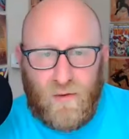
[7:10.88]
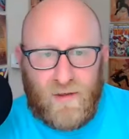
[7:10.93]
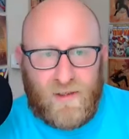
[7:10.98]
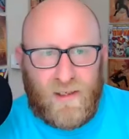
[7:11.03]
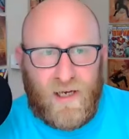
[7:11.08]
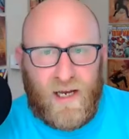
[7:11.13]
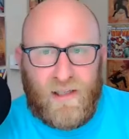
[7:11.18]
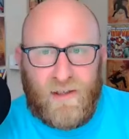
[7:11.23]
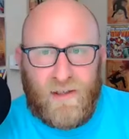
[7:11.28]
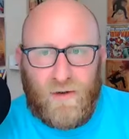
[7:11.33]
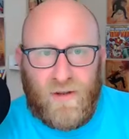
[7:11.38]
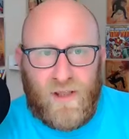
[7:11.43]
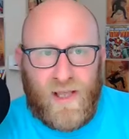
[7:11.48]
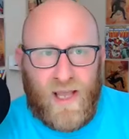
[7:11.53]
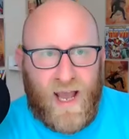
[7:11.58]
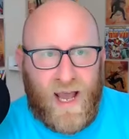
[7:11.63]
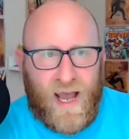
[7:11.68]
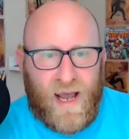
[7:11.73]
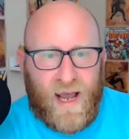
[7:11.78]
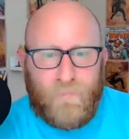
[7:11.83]
sites or the
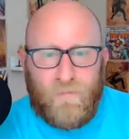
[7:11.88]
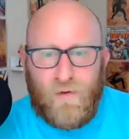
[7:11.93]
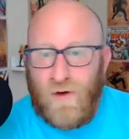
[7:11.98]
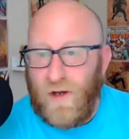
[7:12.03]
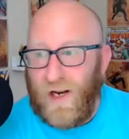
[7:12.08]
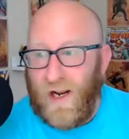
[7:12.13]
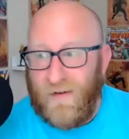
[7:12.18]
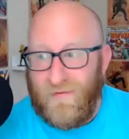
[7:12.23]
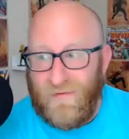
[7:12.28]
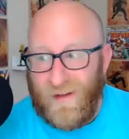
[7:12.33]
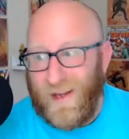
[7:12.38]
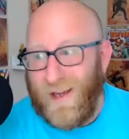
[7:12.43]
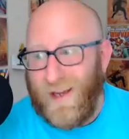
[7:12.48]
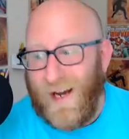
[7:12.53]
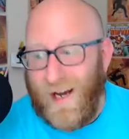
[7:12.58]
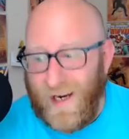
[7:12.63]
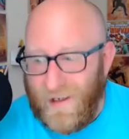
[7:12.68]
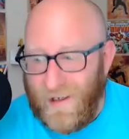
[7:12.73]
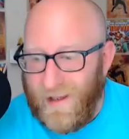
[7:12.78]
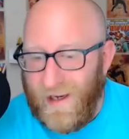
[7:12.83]
app, you can have the
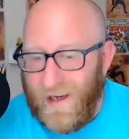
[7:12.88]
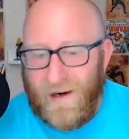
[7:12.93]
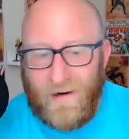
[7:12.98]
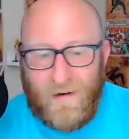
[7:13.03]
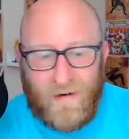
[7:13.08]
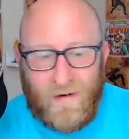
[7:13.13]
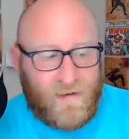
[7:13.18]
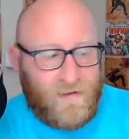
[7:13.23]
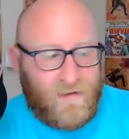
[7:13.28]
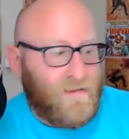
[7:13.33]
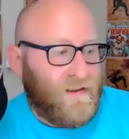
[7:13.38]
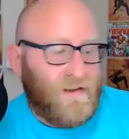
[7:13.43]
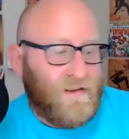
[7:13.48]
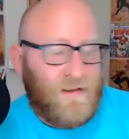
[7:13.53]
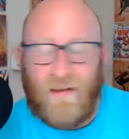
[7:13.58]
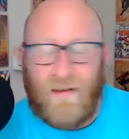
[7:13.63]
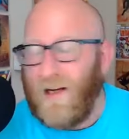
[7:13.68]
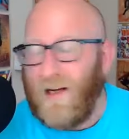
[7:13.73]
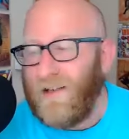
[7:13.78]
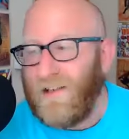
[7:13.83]
guide there and
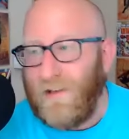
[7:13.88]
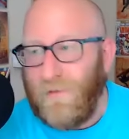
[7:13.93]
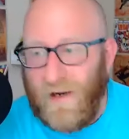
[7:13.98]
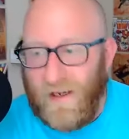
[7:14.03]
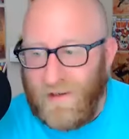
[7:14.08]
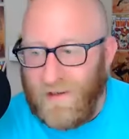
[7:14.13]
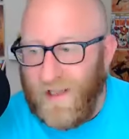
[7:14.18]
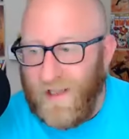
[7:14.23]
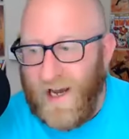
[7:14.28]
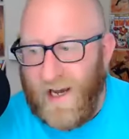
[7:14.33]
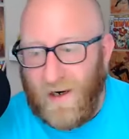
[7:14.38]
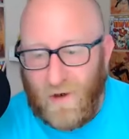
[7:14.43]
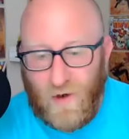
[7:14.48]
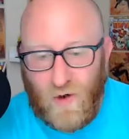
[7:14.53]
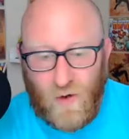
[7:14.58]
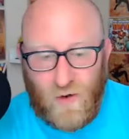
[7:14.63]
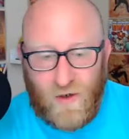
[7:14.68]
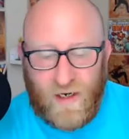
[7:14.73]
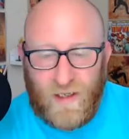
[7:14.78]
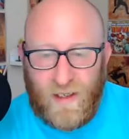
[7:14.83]
customize that
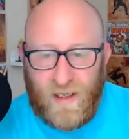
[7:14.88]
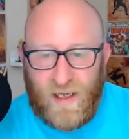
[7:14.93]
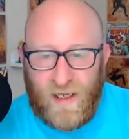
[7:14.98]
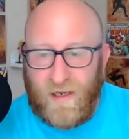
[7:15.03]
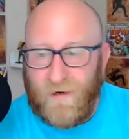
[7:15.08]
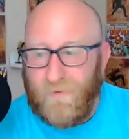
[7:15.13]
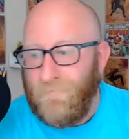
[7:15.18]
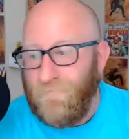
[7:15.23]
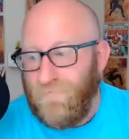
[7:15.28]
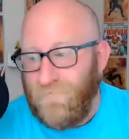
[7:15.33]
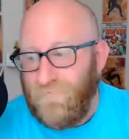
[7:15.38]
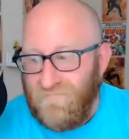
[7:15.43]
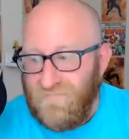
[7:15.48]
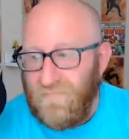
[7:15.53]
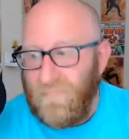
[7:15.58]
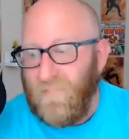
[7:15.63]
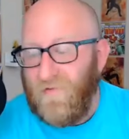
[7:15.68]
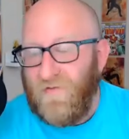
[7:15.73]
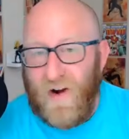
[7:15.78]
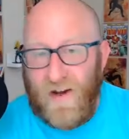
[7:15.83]
accordingly, and
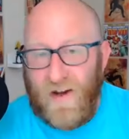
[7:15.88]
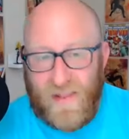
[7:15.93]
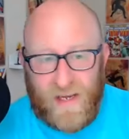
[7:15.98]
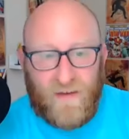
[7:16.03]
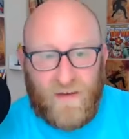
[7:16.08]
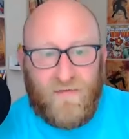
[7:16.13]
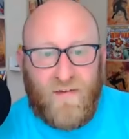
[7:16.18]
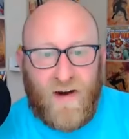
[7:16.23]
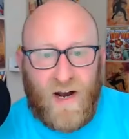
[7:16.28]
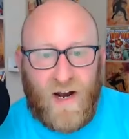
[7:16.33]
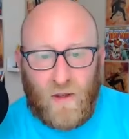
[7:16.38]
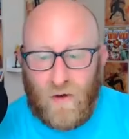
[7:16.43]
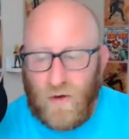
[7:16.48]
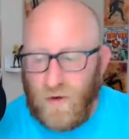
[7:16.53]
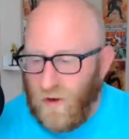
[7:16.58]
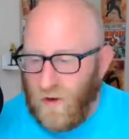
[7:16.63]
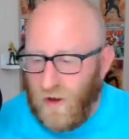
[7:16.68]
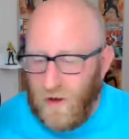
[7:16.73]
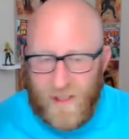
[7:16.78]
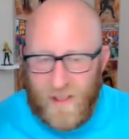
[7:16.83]
they can follow
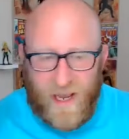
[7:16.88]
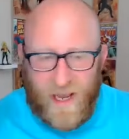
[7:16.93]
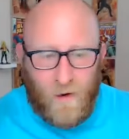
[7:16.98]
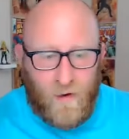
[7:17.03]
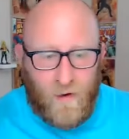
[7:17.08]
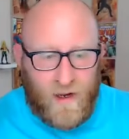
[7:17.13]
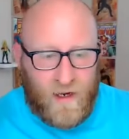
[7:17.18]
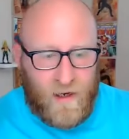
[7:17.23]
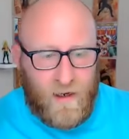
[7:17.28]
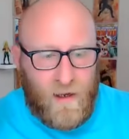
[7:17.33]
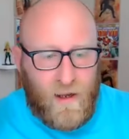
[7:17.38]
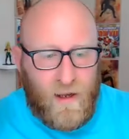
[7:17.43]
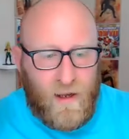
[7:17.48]
along that way.